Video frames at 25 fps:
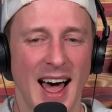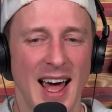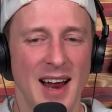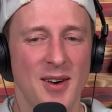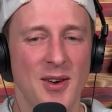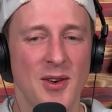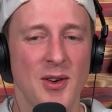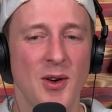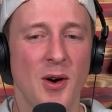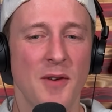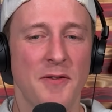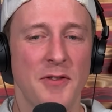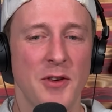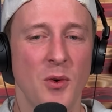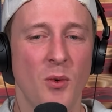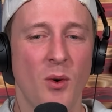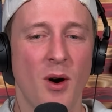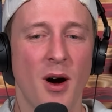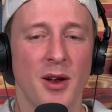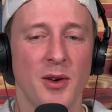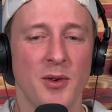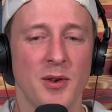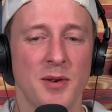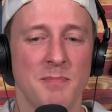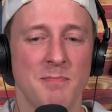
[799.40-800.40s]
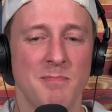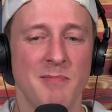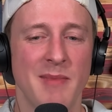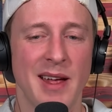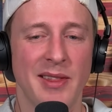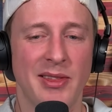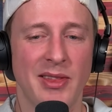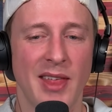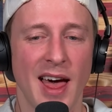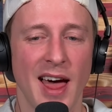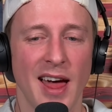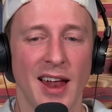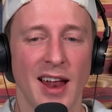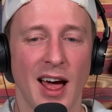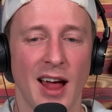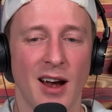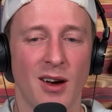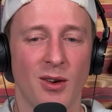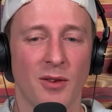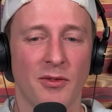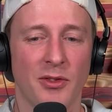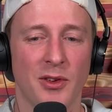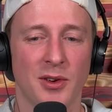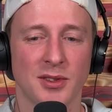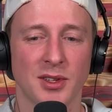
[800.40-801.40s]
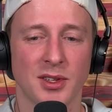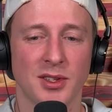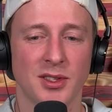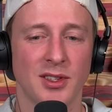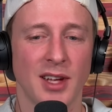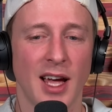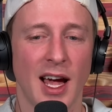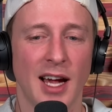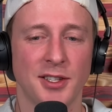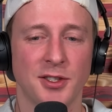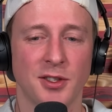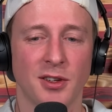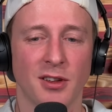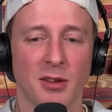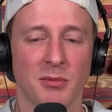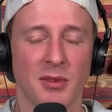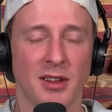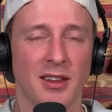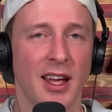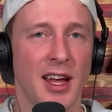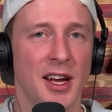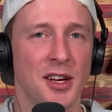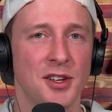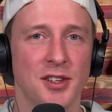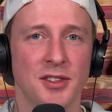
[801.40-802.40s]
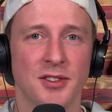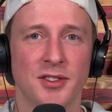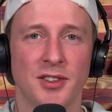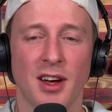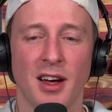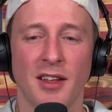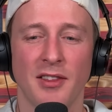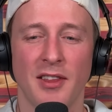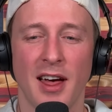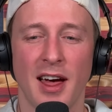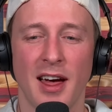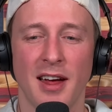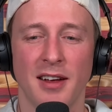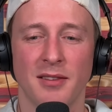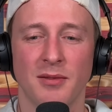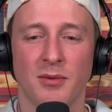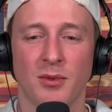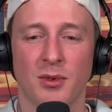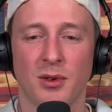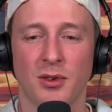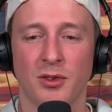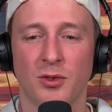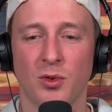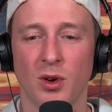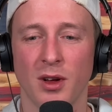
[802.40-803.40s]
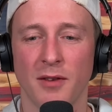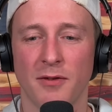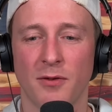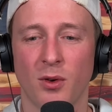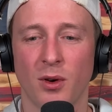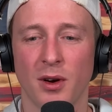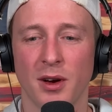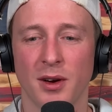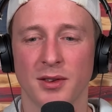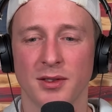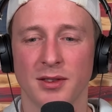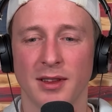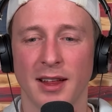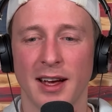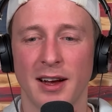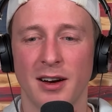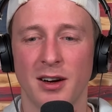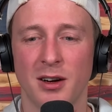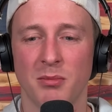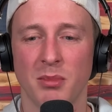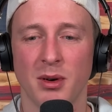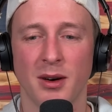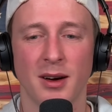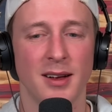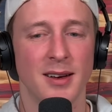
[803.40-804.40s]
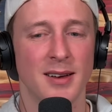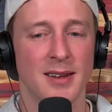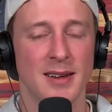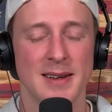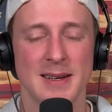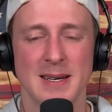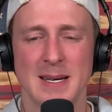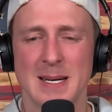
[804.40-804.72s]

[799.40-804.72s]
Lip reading: I don't know if you want to admit that. I don't know if there's a statute of limitations on that or 24 years later, but...